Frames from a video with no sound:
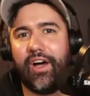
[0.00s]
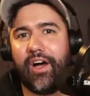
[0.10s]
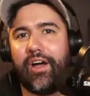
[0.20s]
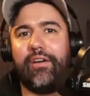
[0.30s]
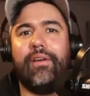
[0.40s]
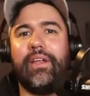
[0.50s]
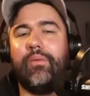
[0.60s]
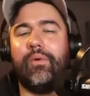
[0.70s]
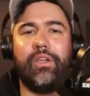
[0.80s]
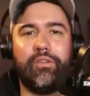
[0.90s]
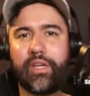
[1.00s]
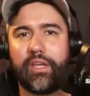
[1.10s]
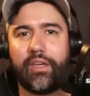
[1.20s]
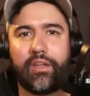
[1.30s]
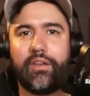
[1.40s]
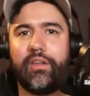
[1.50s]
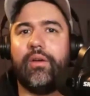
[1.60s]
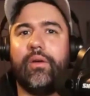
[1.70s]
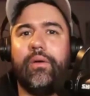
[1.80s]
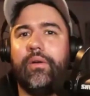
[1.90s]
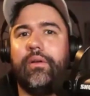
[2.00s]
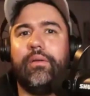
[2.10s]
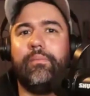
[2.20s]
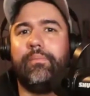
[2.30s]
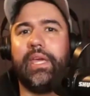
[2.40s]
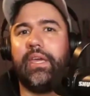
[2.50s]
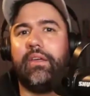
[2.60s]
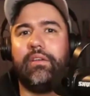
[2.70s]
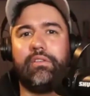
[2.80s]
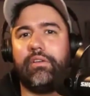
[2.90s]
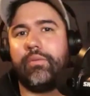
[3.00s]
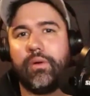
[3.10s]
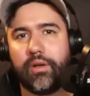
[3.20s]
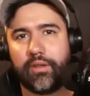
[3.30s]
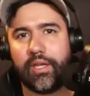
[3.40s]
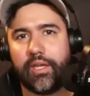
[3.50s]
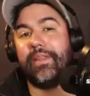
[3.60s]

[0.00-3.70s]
honoring what you say you're going to do, being trustworthy.